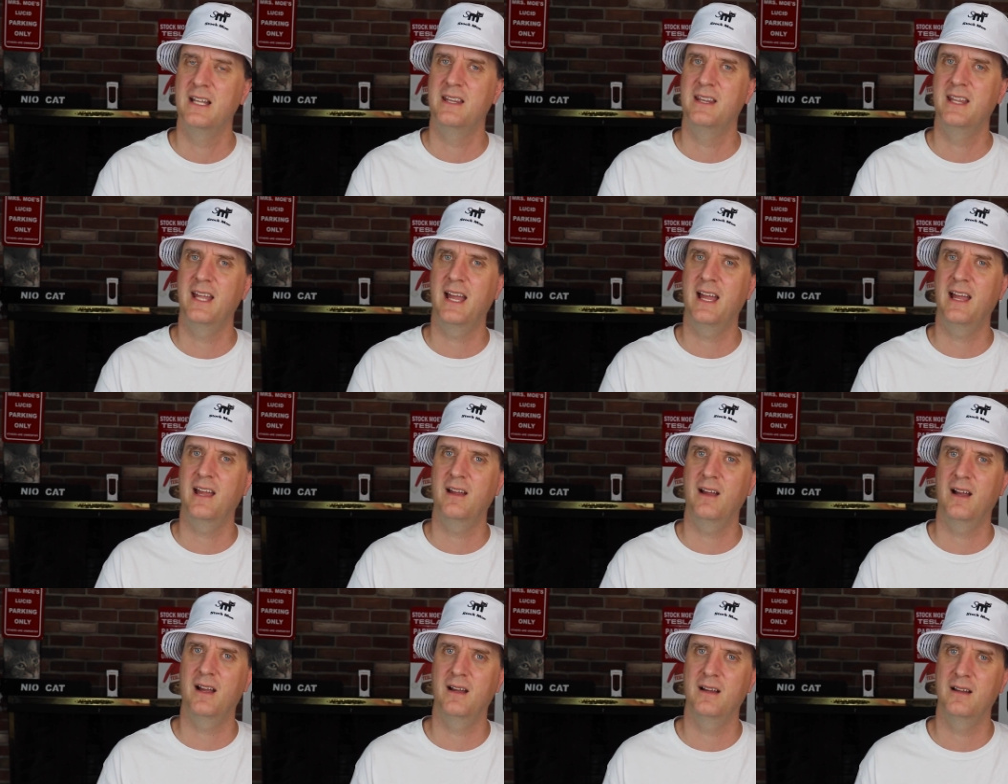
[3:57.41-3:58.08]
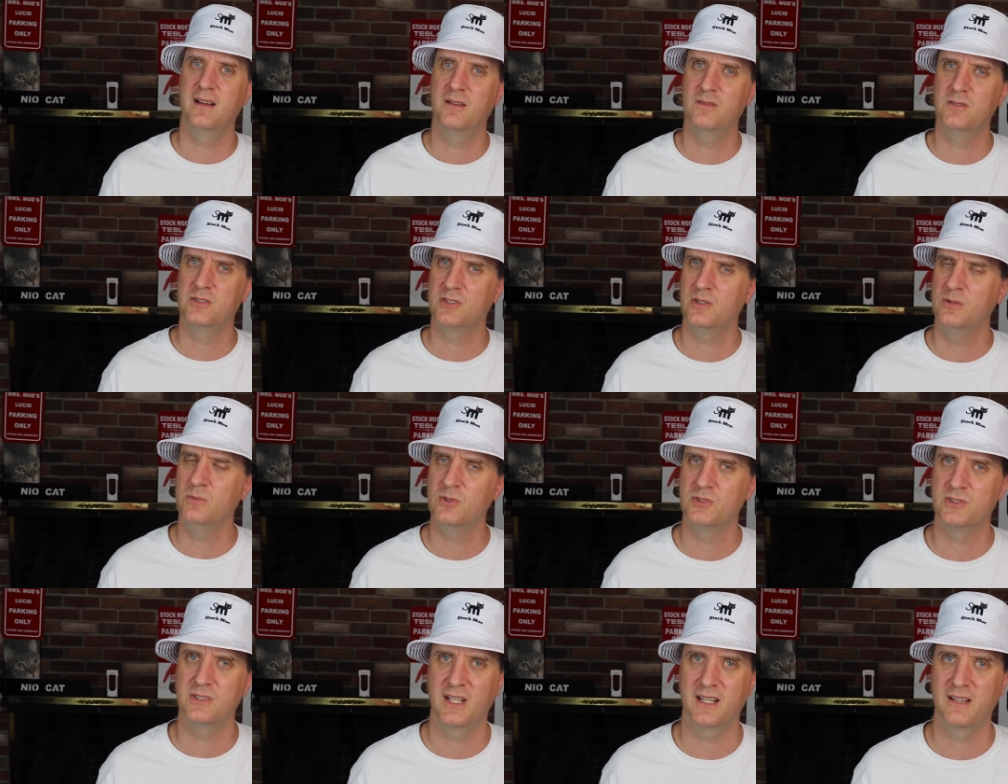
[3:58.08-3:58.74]
that it was
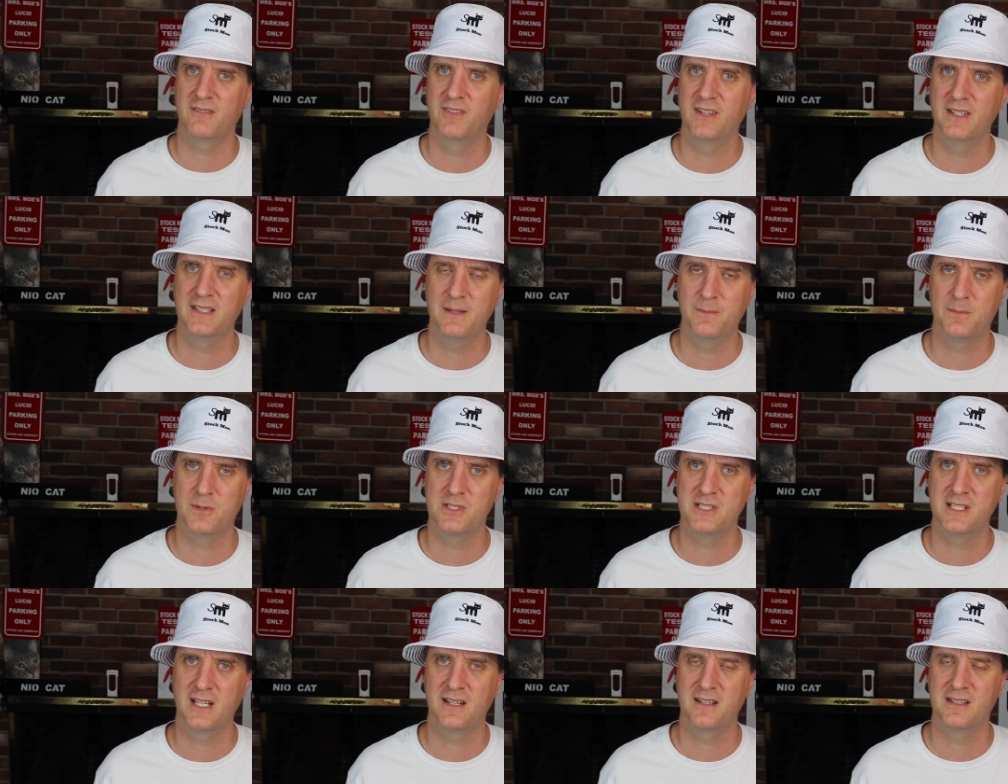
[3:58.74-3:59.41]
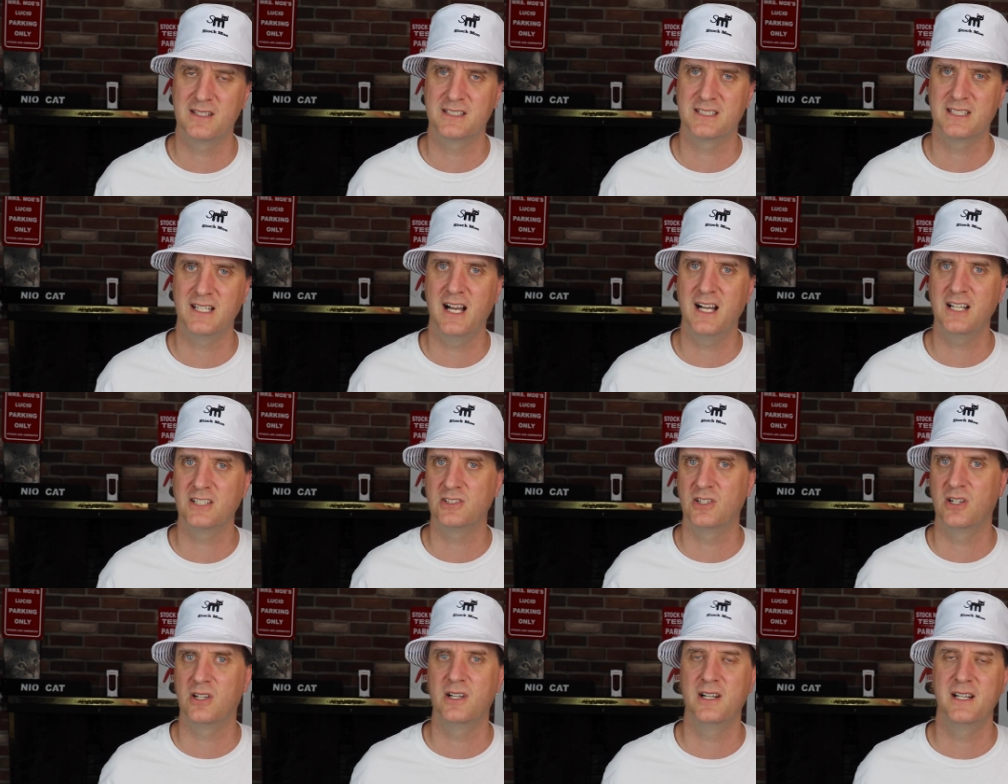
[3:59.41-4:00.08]
almost like 50% of the
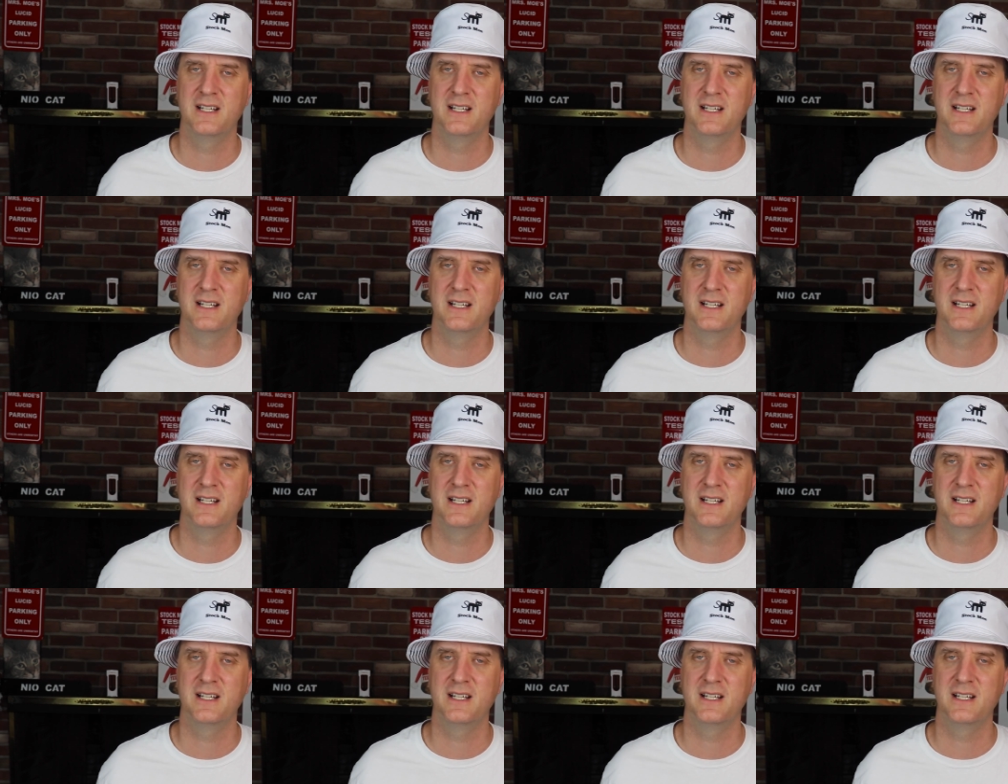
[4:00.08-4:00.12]
stocks are